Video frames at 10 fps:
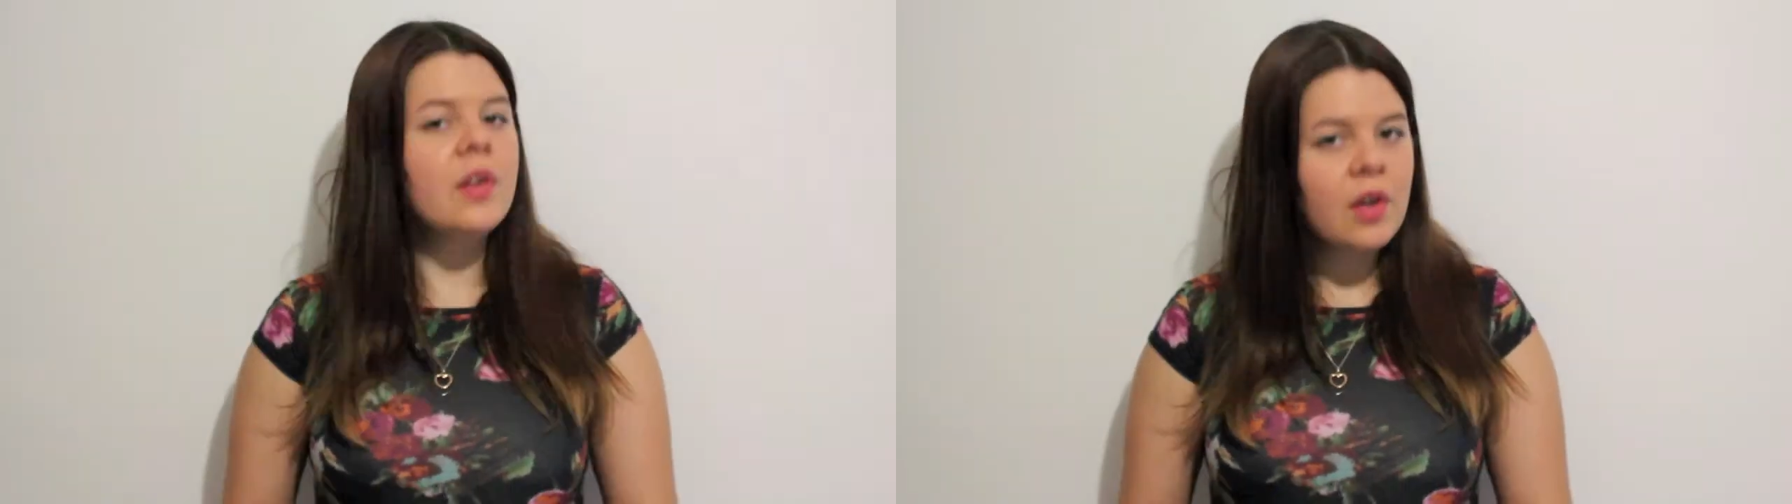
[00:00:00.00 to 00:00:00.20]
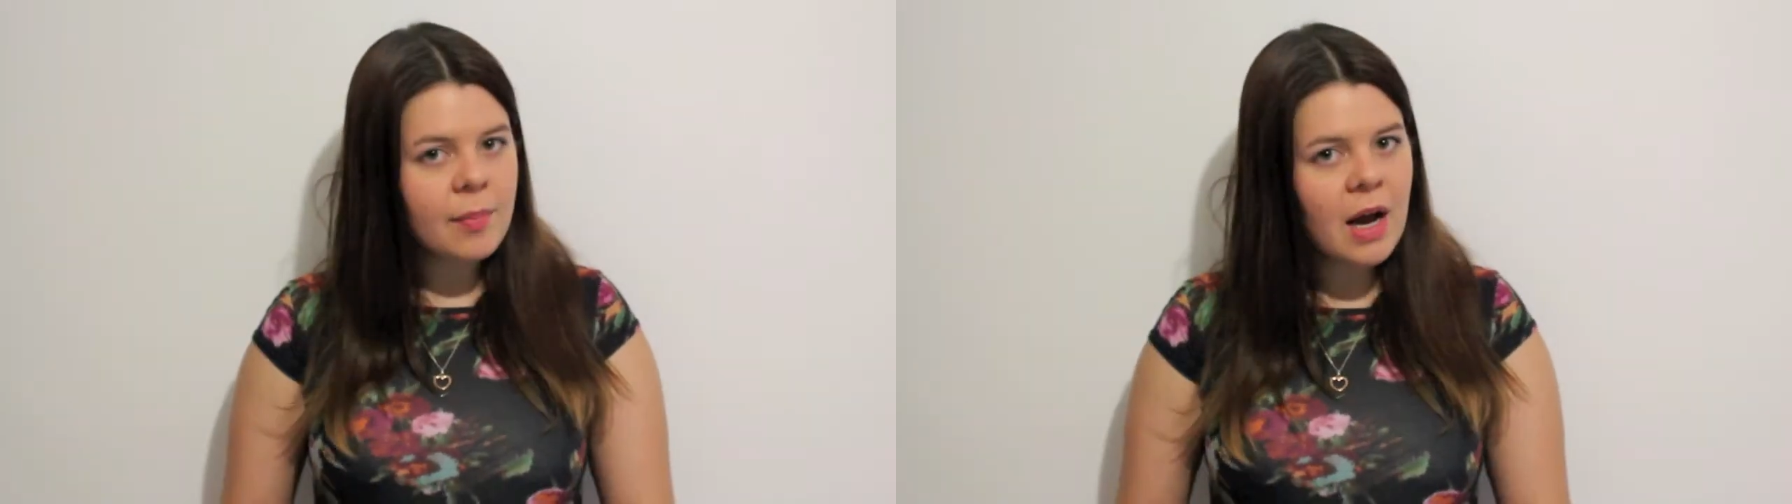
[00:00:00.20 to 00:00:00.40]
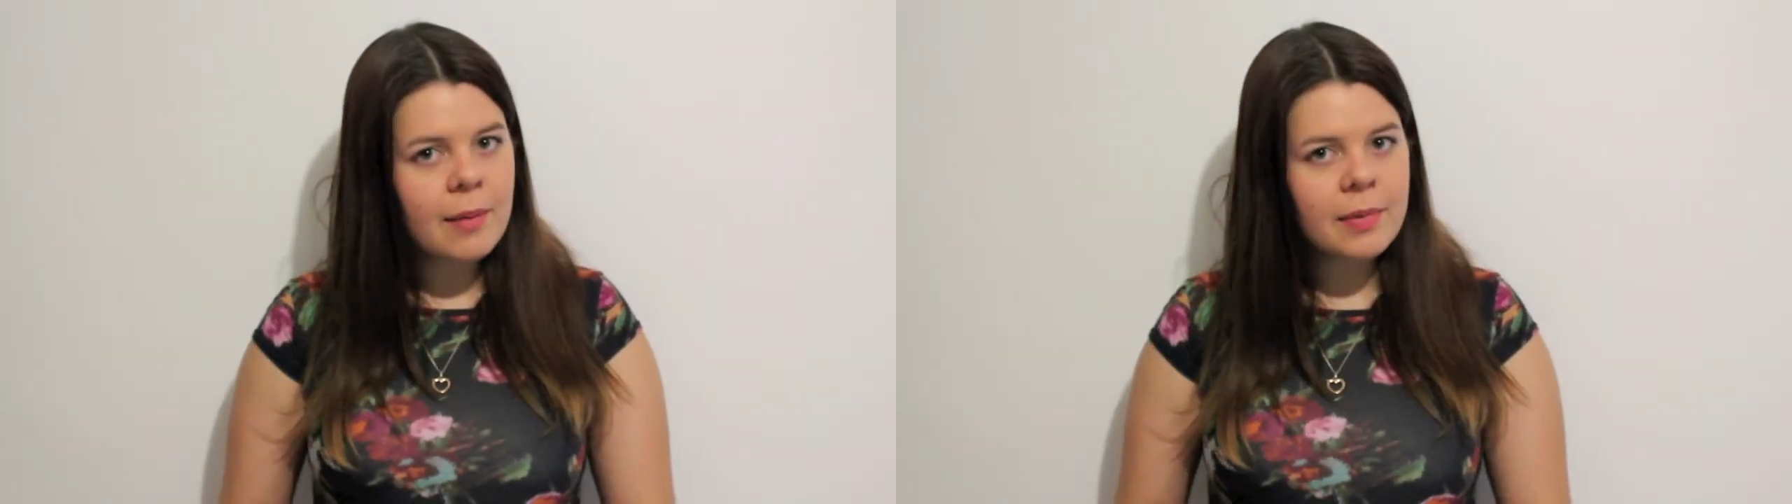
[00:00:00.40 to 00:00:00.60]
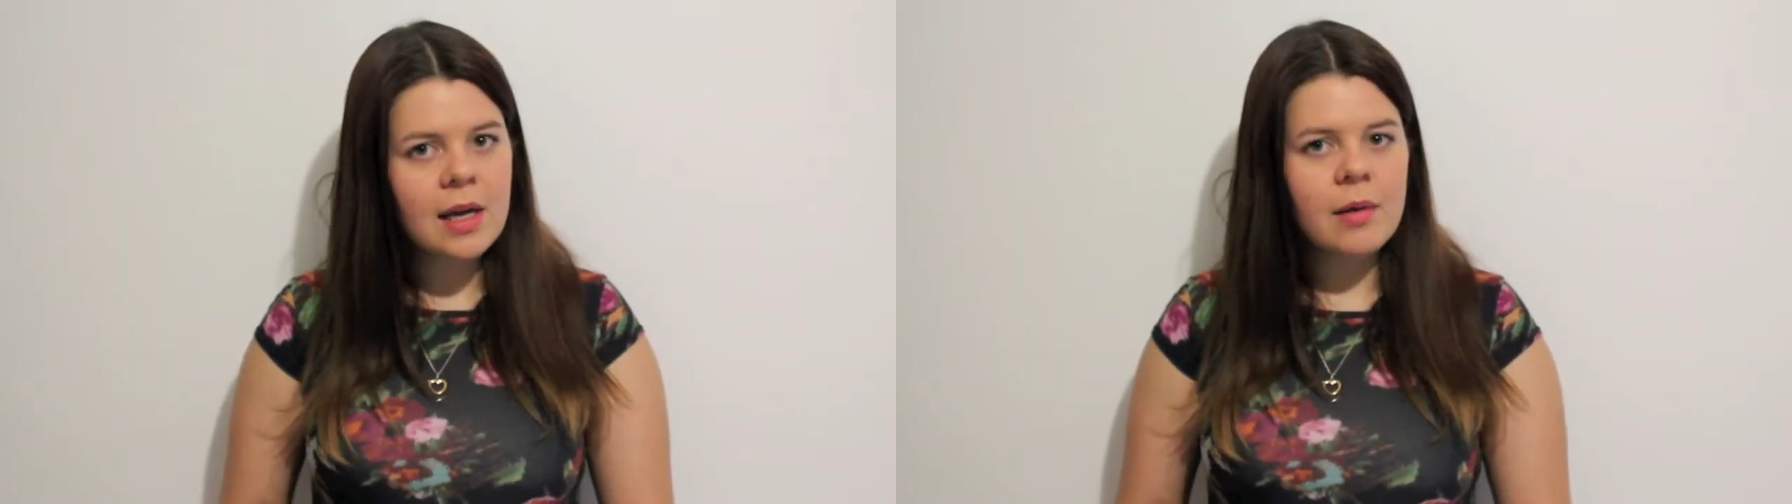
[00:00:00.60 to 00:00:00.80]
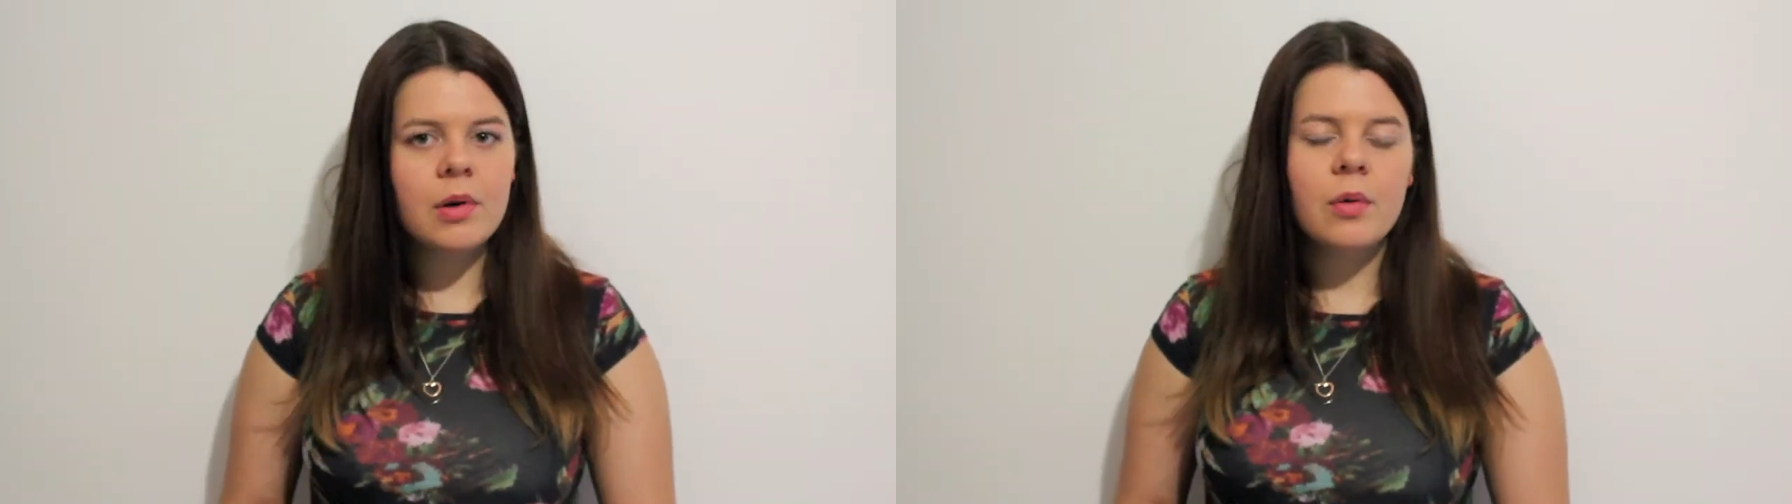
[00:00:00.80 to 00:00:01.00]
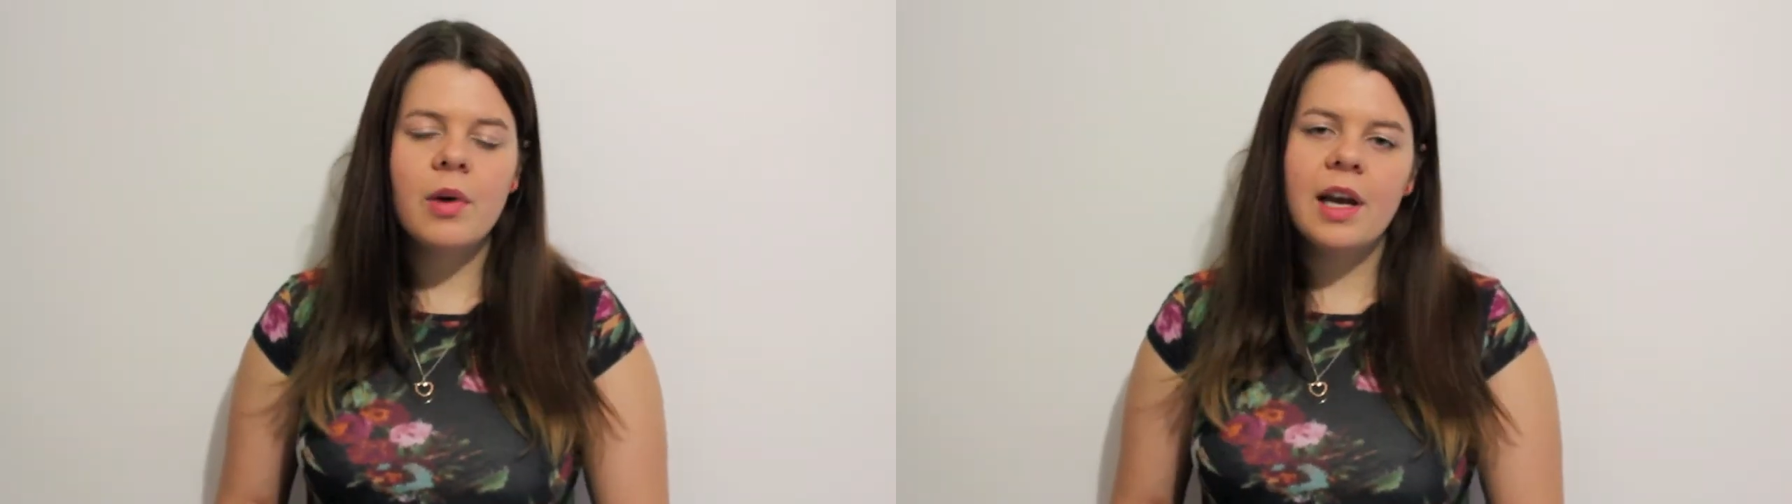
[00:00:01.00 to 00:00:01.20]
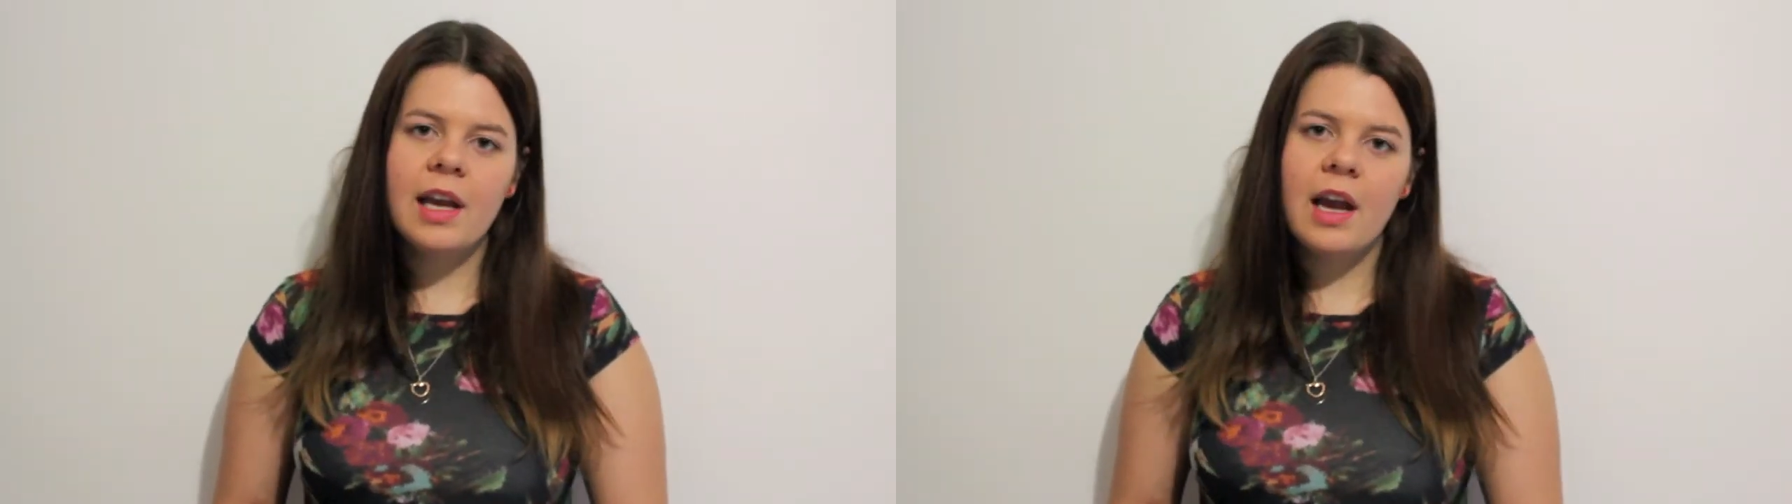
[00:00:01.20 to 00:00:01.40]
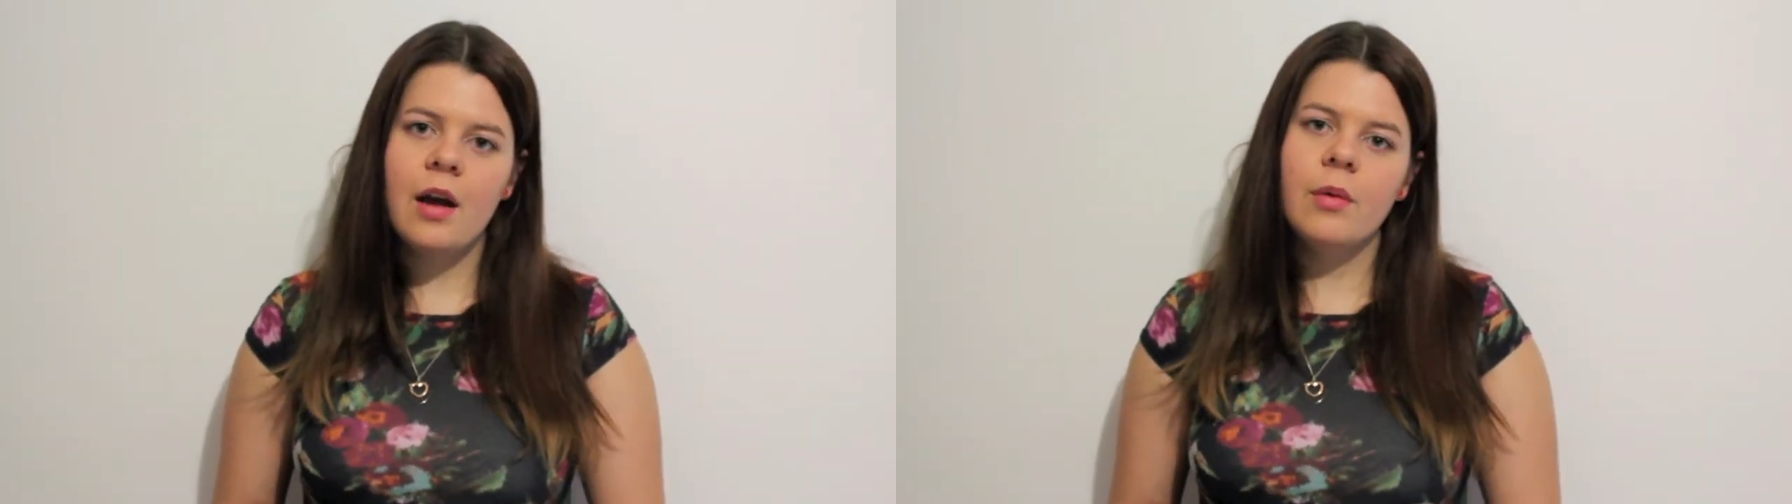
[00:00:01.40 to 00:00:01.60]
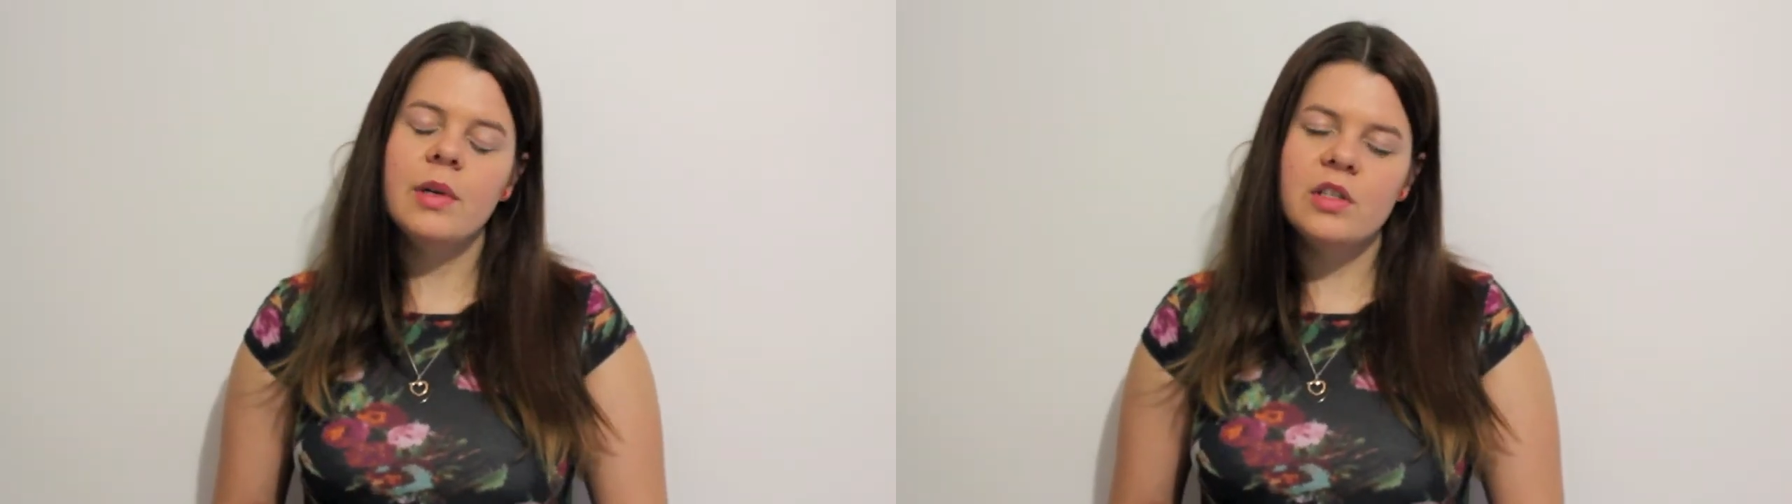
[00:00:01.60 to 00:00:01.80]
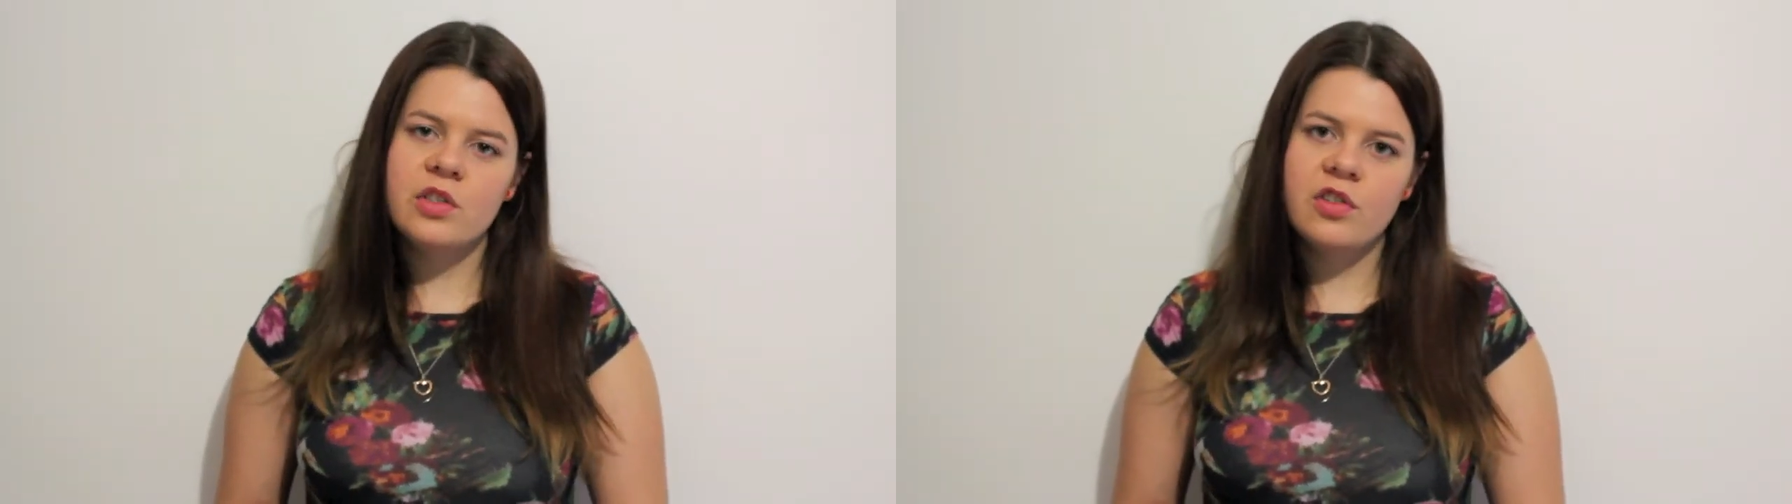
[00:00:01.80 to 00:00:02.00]
You might be able to work out
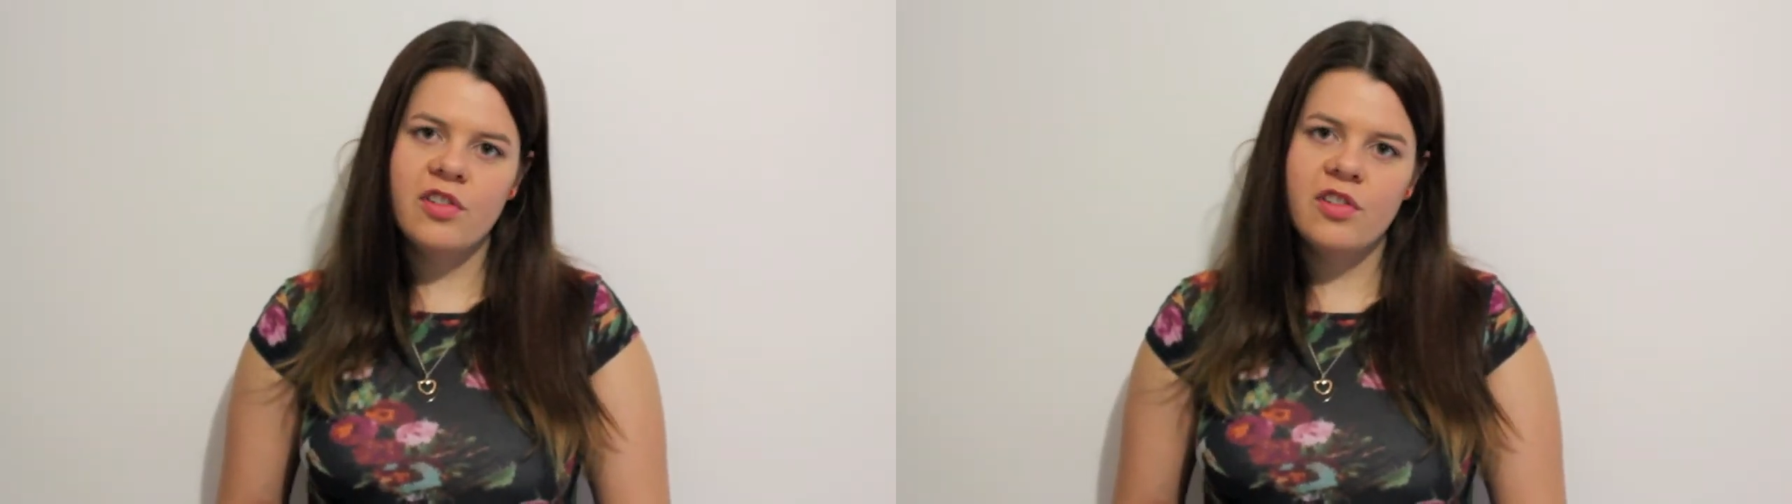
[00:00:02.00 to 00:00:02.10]
which